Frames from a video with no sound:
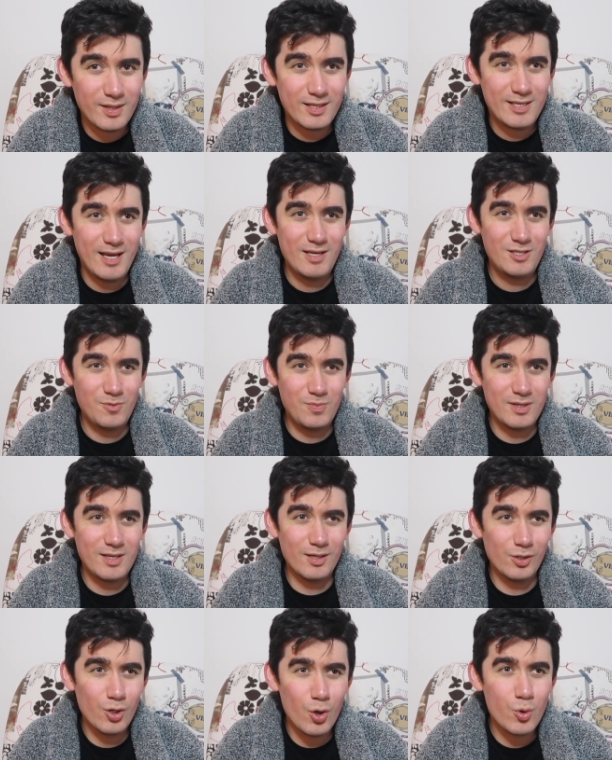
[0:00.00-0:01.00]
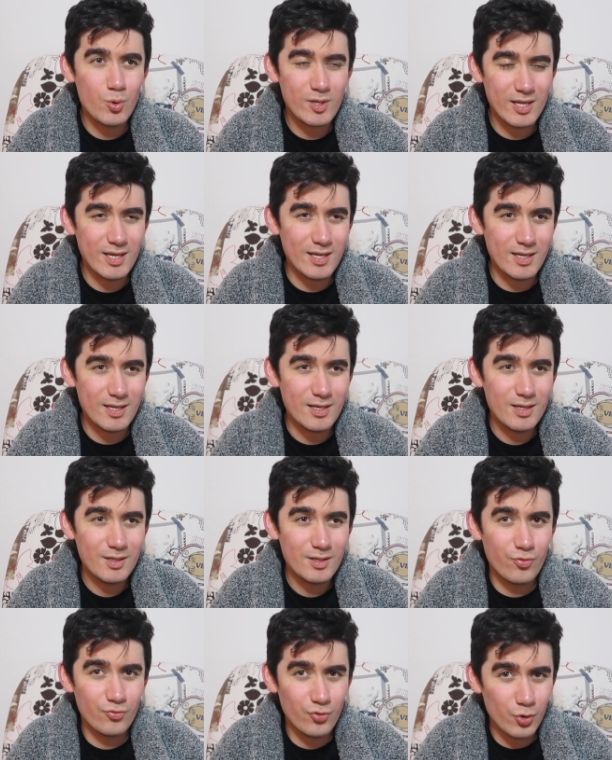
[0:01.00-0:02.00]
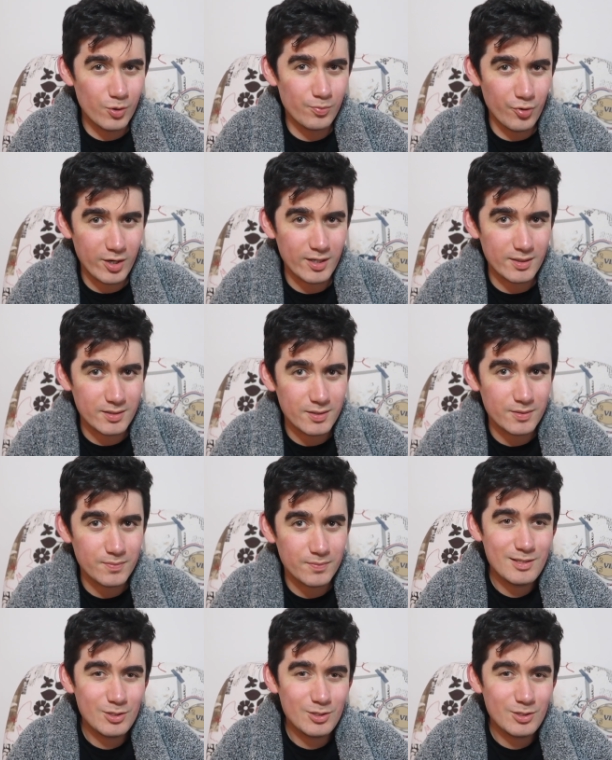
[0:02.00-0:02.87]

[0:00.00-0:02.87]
they tend to be low-key rule breakers.